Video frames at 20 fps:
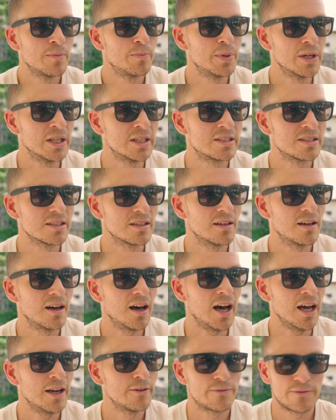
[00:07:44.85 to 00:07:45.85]
but
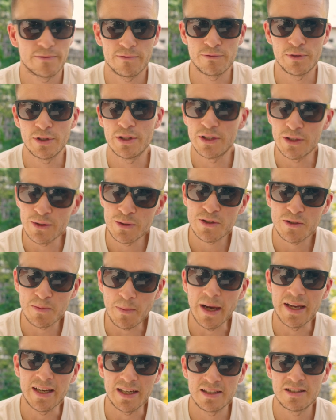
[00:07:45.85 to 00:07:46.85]
I've reduced
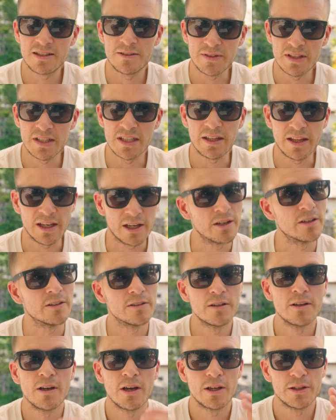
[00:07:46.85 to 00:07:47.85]
my activity there
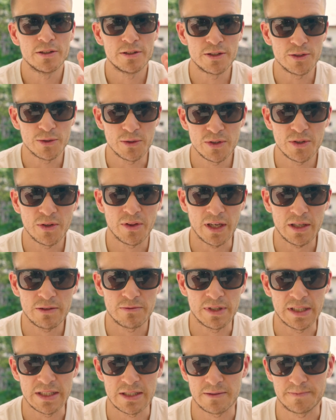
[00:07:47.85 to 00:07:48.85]
due to that
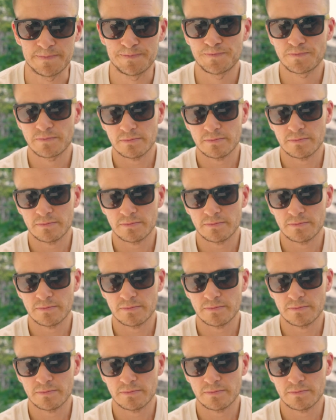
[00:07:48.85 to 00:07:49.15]
reason.